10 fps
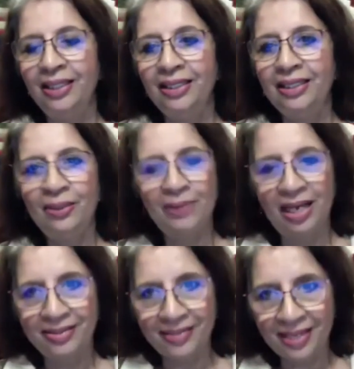Now,
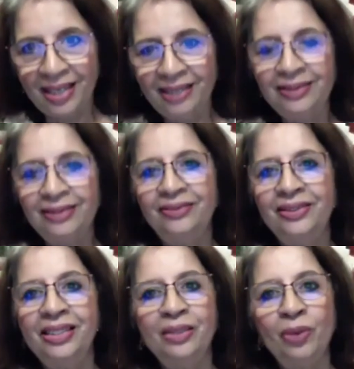ASEAN
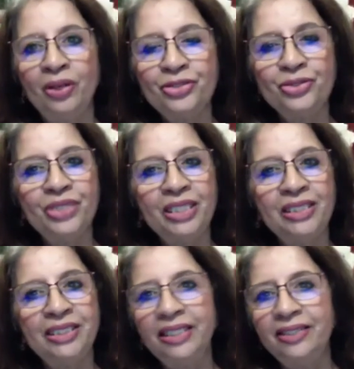really wants to
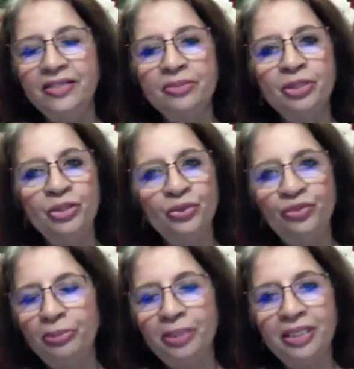retain its
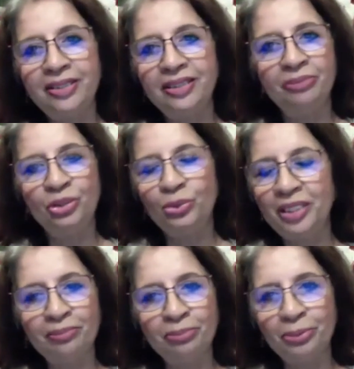maneuverability
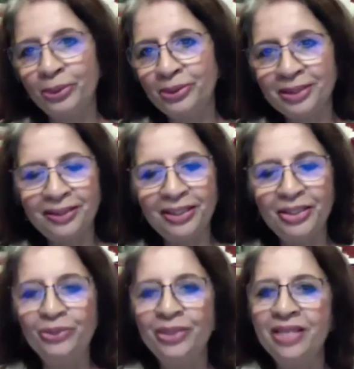between both
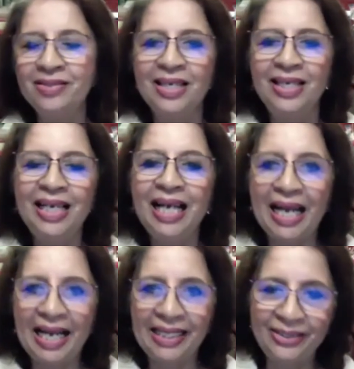the US
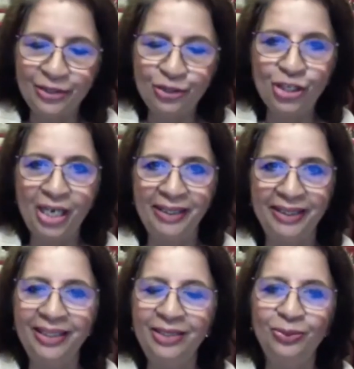and
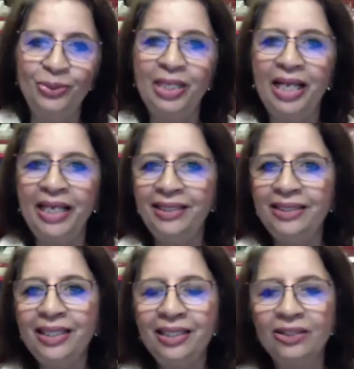China. It would like
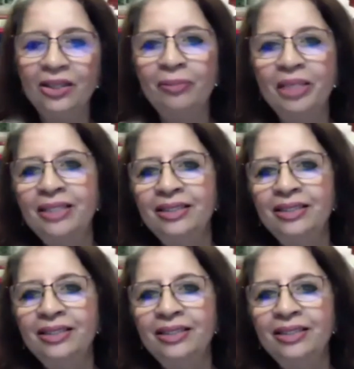the economic